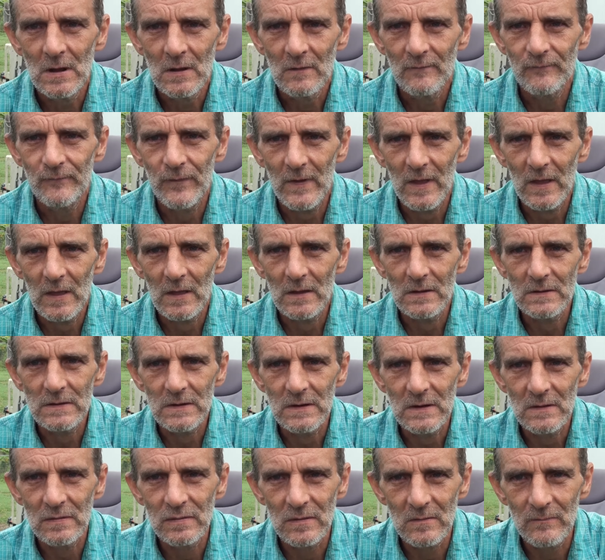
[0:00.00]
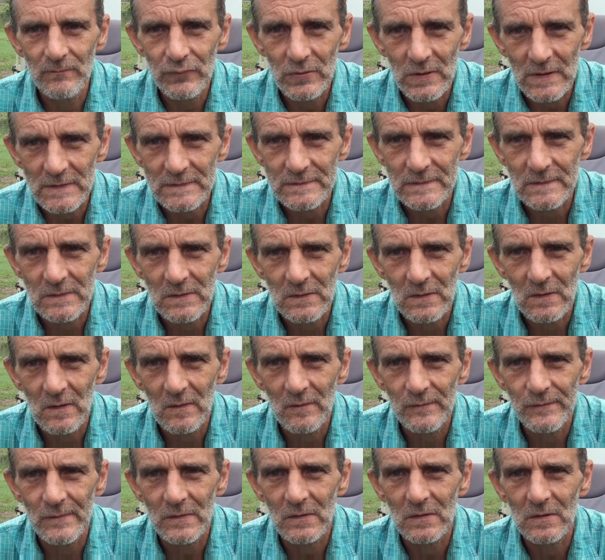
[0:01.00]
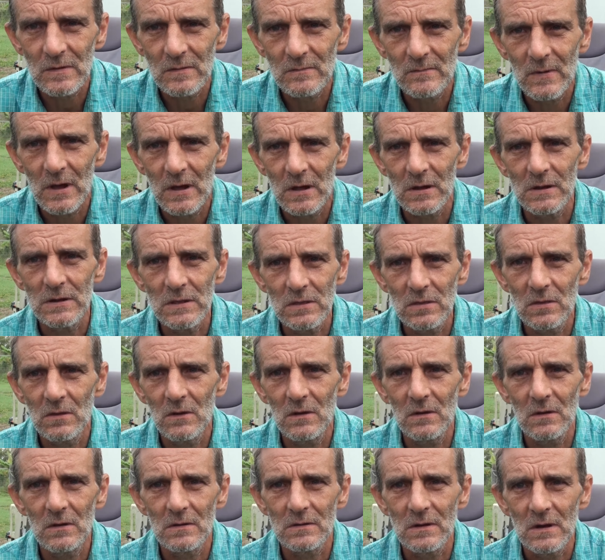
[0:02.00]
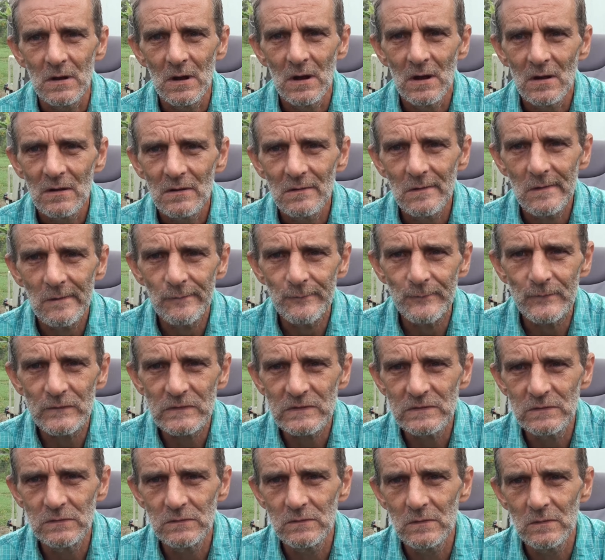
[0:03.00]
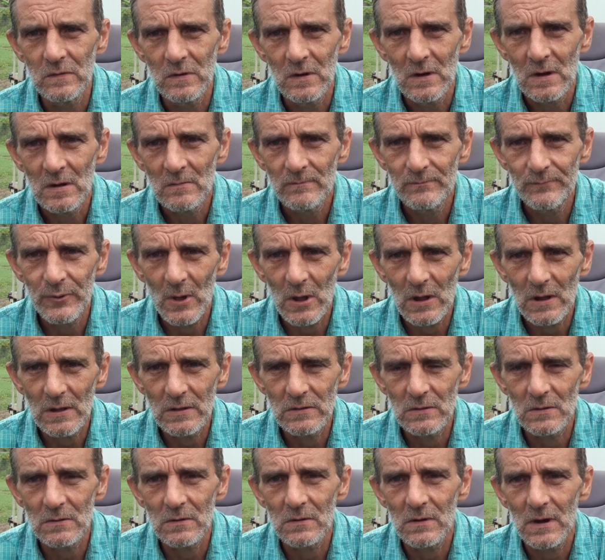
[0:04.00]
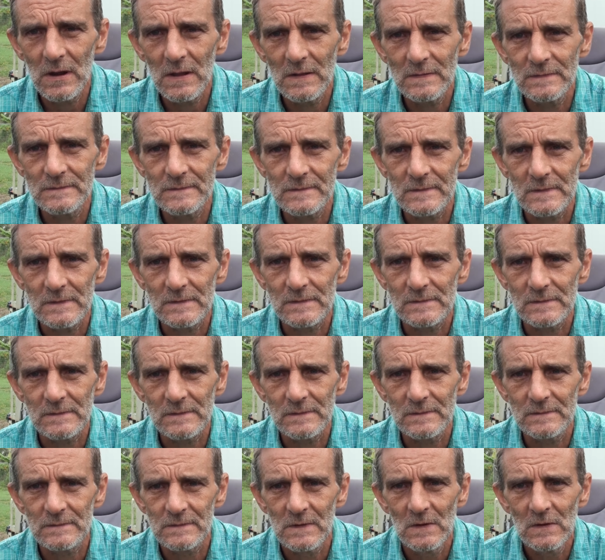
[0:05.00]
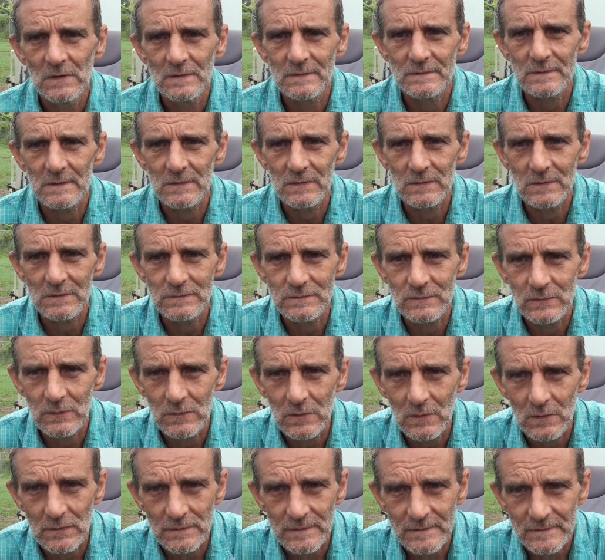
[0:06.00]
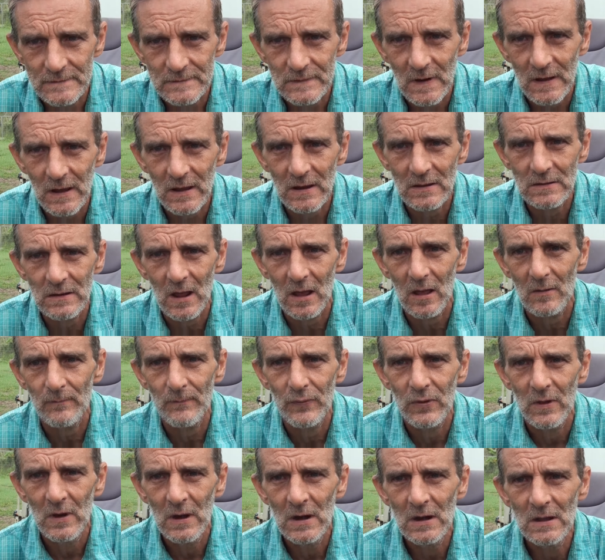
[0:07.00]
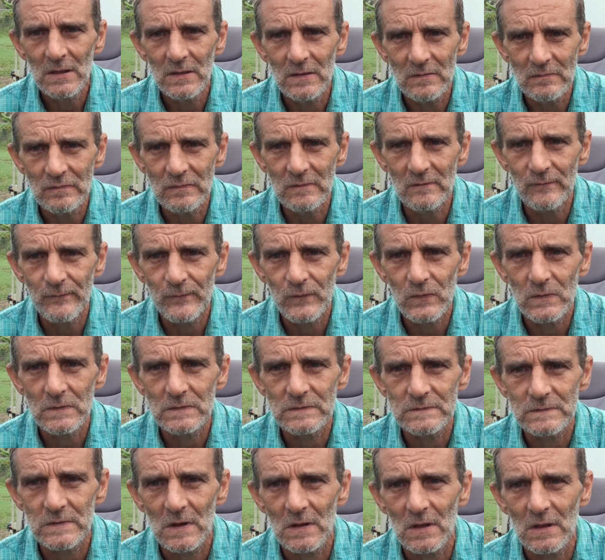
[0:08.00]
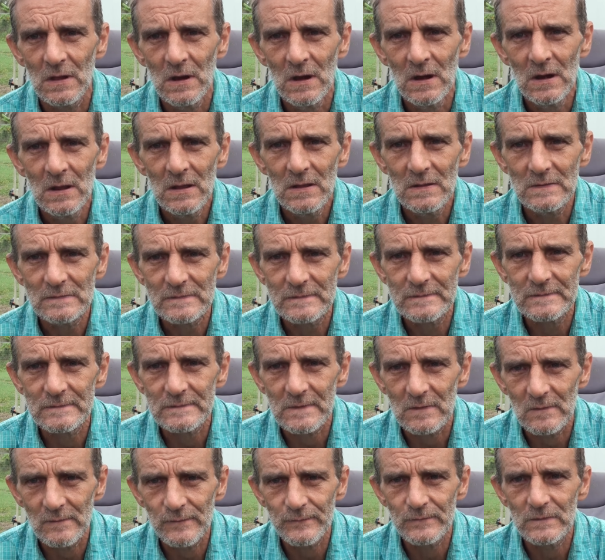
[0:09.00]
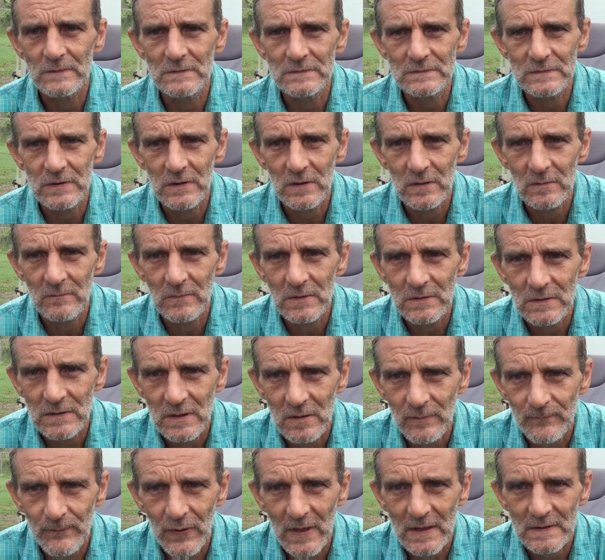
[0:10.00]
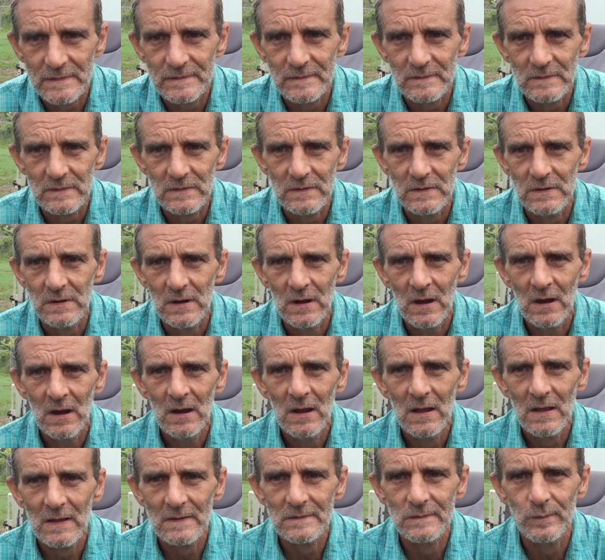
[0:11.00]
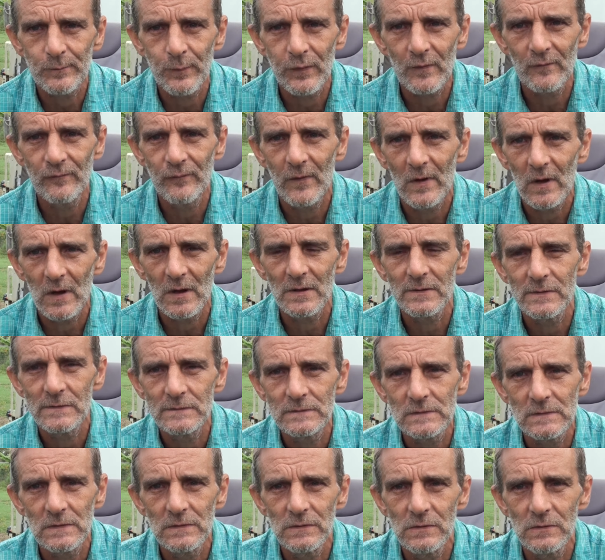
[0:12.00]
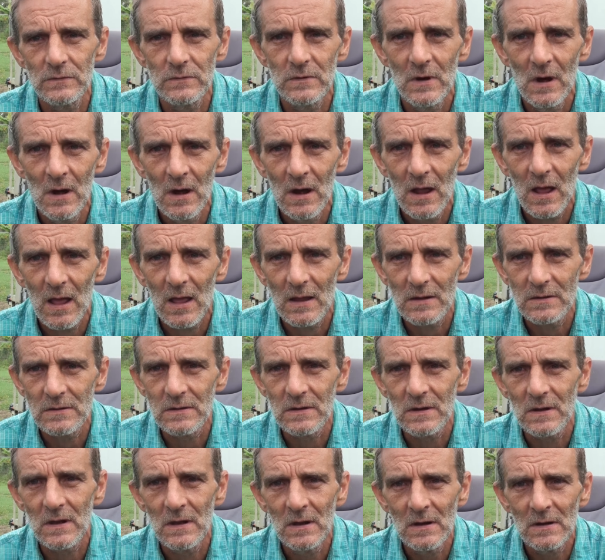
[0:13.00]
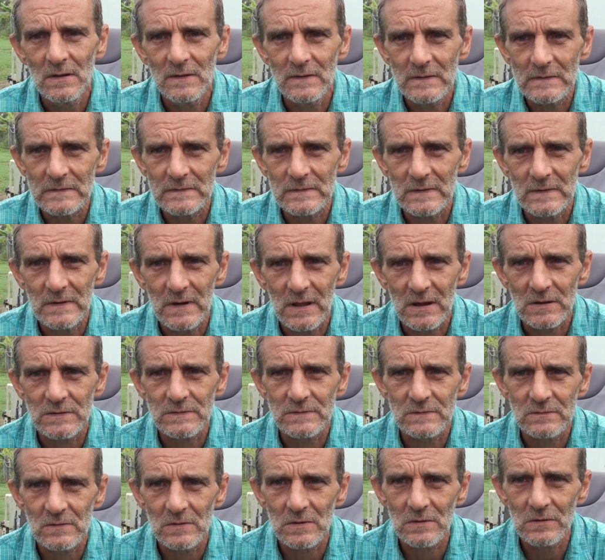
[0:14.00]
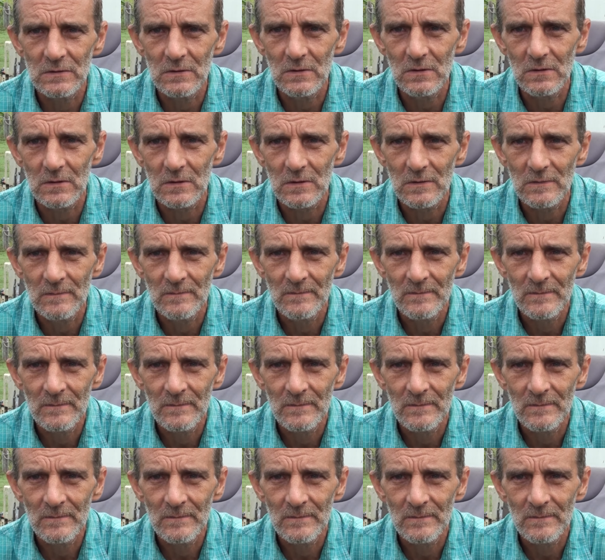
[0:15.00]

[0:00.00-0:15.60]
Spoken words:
found in the blessing of Almighty God, left to you by your ancestors so that you could stand up in the future in self-determined capacity as provided to you under international law.